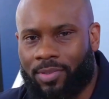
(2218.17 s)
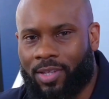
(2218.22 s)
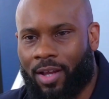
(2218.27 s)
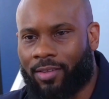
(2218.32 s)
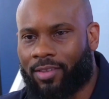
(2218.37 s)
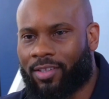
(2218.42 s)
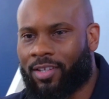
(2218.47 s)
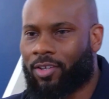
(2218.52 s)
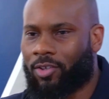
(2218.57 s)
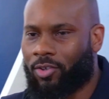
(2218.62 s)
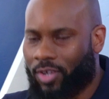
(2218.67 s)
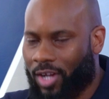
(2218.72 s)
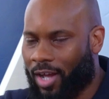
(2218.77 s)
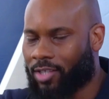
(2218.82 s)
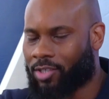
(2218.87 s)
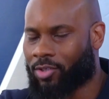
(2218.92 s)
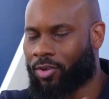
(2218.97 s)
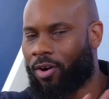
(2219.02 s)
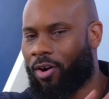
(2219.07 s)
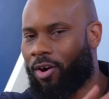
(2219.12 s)
out there, you
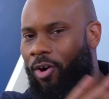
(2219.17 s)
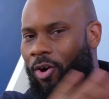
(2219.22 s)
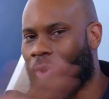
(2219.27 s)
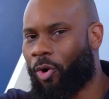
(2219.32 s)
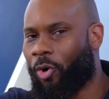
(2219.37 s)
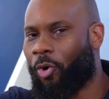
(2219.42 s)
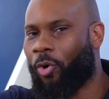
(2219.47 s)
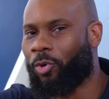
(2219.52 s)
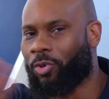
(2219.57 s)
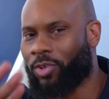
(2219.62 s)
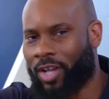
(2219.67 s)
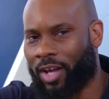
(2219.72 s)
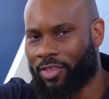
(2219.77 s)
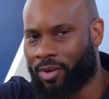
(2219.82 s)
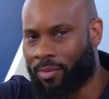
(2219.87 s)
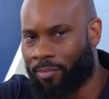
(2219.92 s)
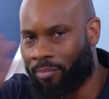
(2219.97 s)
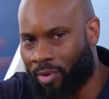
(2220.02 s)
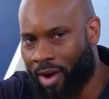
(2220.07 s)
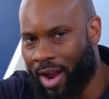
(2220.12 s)
guys are a whole
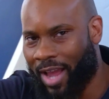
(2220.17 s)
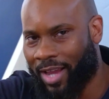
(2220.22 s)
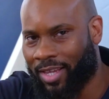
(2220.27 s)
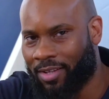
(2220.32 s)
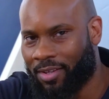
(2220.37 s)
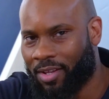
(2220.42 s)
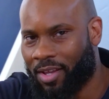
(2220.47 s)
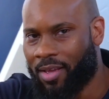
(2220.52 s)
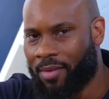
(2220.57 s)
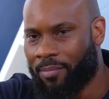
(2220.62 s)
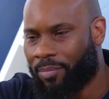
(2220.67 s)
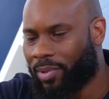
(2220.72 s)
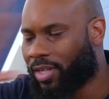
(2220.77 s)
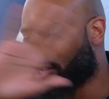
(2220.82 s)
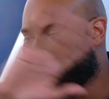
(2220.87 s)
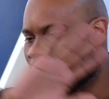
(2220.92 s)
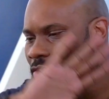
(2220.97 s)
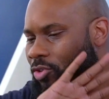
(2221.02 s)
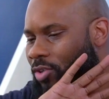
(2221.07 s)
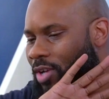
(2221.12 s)
nother bracket
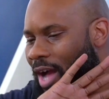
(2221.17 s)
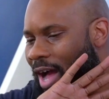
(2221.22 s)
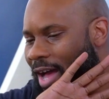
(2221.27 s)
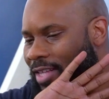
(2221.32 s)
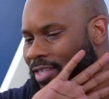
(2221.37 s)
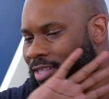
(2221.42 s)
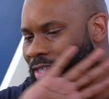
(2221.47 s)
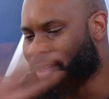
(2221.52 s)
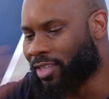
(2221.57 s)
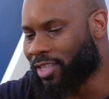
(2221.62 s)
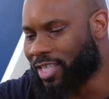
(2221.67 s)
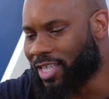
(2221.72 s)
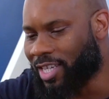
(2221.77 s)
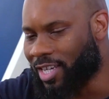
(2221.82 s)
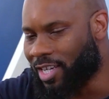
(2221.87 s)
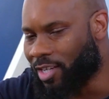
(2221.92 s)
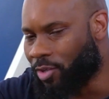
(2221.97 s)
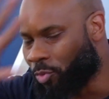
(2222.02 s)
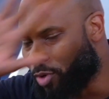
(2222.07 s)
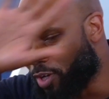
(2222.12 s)
because you guys
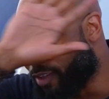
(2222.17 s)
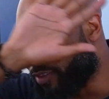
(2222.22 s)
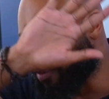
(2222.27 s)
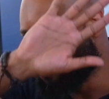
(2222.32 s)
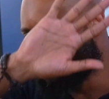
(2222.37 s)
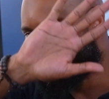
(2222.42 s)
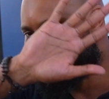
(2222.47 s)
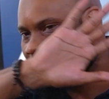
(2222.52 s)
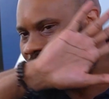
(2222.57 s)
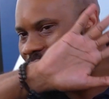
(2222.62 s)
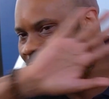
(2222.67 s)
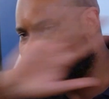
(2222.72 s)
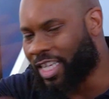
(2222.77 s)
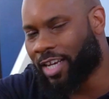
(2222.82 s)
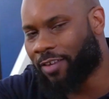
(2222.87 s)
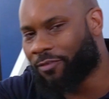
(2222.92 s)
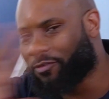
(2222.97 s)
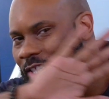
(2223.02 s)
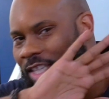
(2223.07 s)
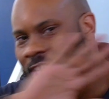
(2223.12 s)
lead with
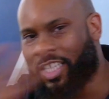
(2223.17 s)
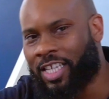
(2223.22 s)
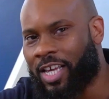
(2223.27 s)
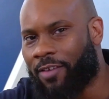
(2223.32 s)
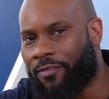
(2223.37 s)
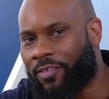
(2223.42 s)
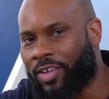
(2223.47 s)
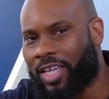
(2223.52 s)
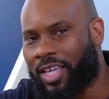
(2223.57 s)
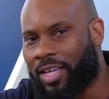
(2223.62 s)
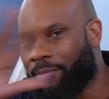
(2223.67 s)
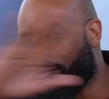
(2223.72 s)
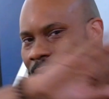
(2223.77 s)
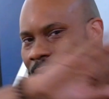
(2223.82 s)
gift giving and